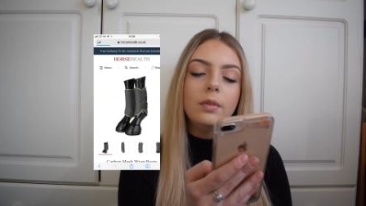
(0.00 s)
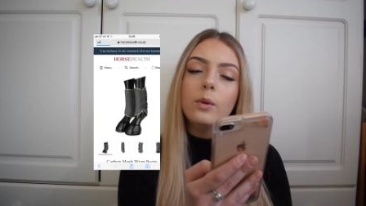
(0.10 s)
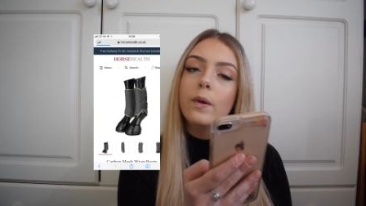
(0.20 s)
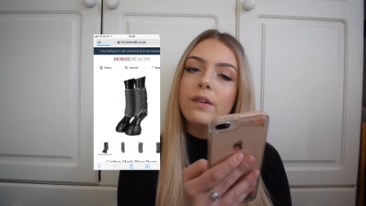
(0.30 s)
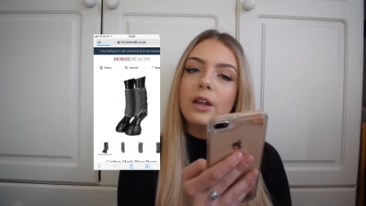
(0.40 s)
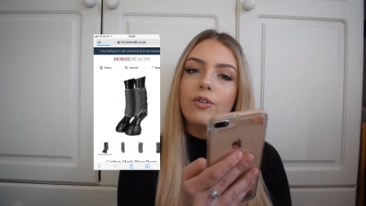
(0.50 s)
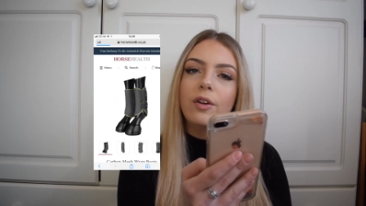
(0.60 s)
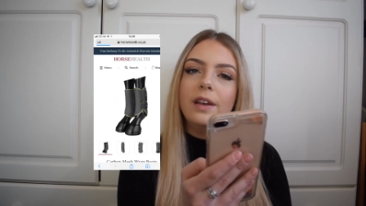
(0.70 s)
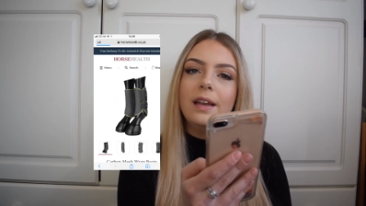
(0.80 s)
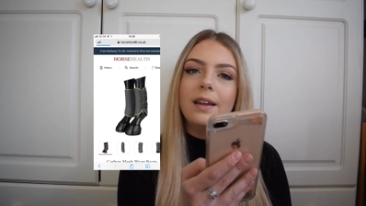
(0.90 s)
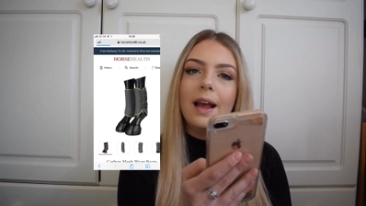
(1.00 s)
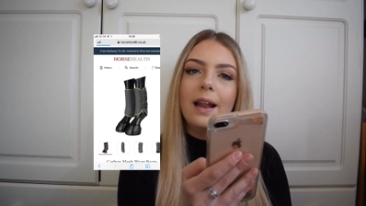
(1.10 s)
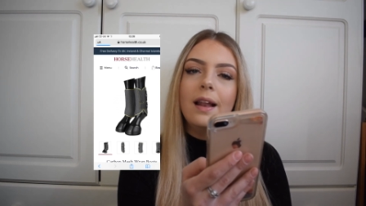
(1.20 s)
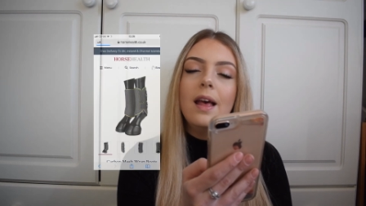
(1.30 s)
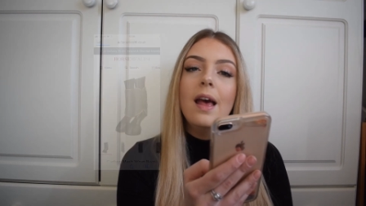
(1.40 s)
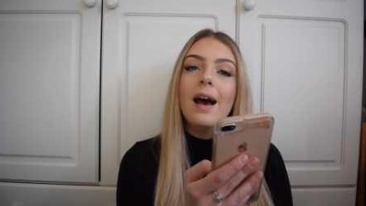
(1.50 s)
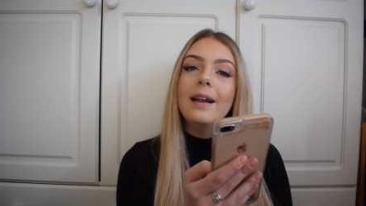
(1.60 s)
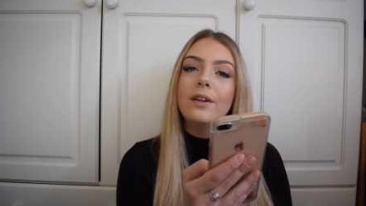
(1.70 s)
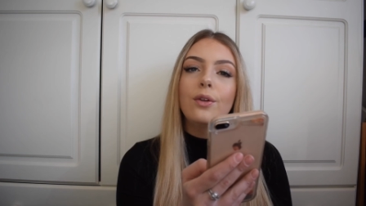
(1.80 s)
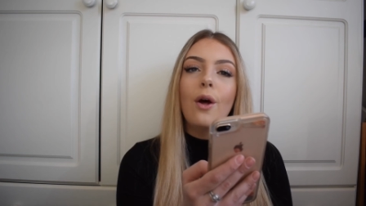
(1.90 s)
with citron detailing, and
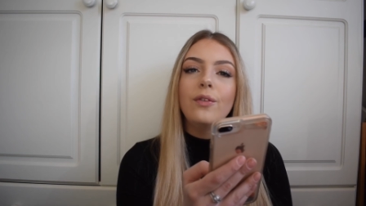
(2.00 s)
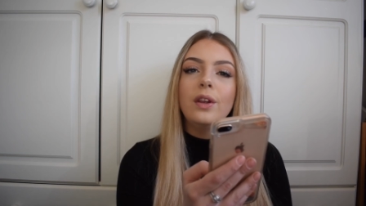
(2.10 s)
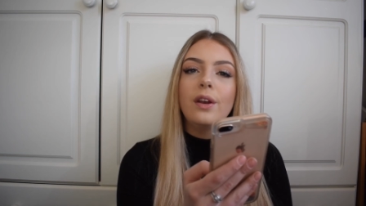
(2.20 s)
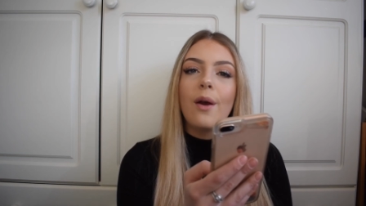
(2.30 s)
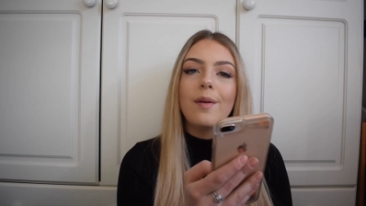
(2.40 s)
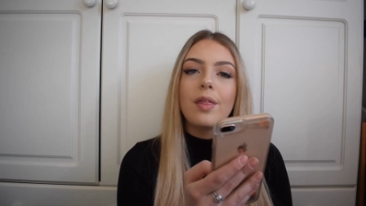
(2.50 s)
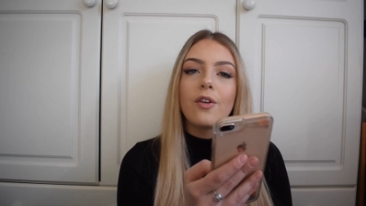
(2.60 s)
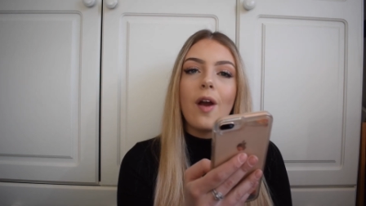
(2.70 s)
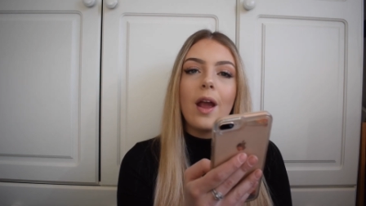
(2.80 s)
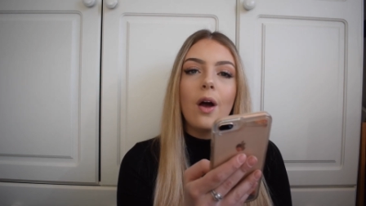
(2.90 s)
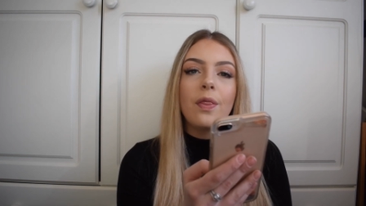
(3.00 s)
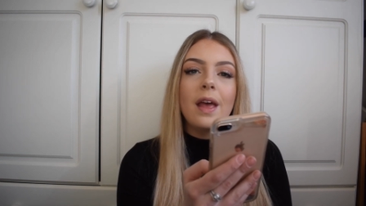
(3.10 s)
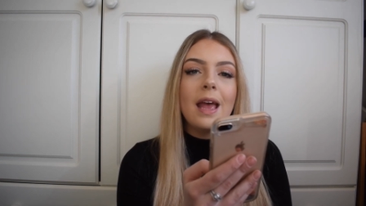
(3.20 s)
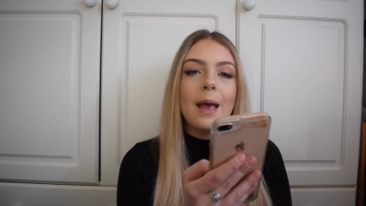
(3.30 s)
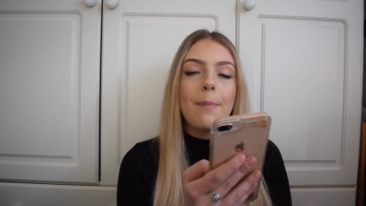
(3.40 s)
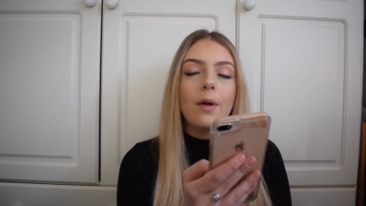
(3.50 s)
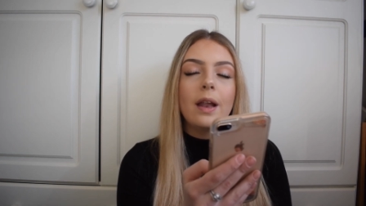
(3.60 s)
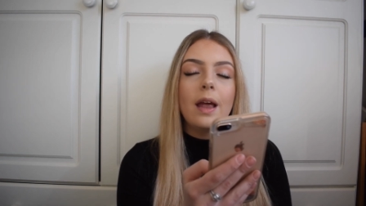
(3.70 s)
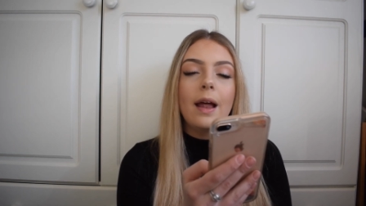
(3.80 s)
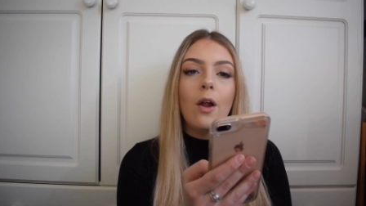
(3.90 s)
this will obviously go with the grey on the ear
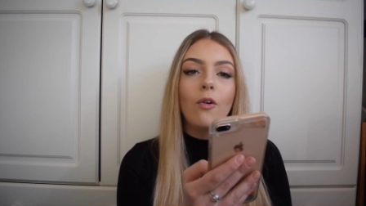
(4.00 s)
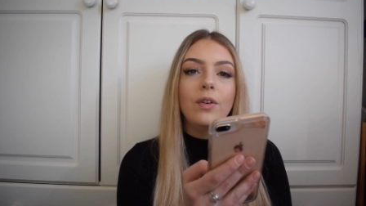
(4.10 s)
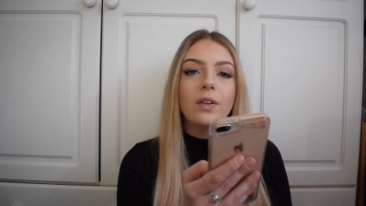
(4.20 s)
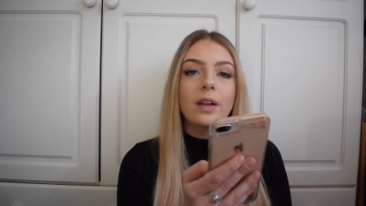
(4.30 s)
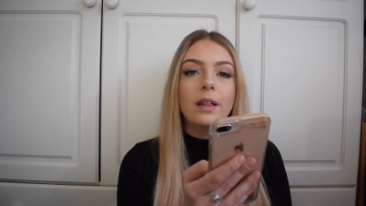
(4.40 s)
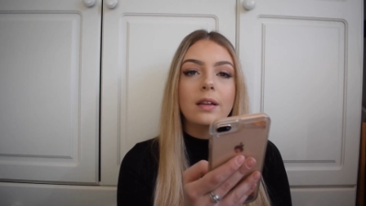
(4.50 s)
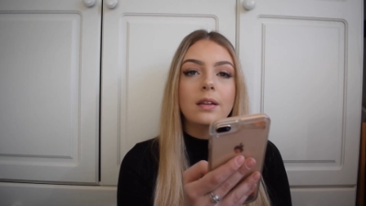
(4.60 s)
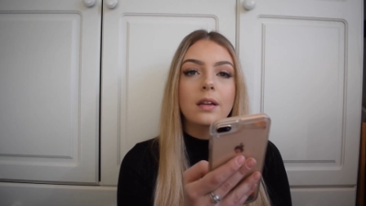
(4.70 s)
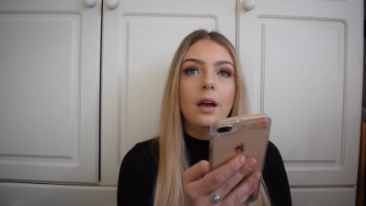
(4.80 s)
bonnet, and obviously this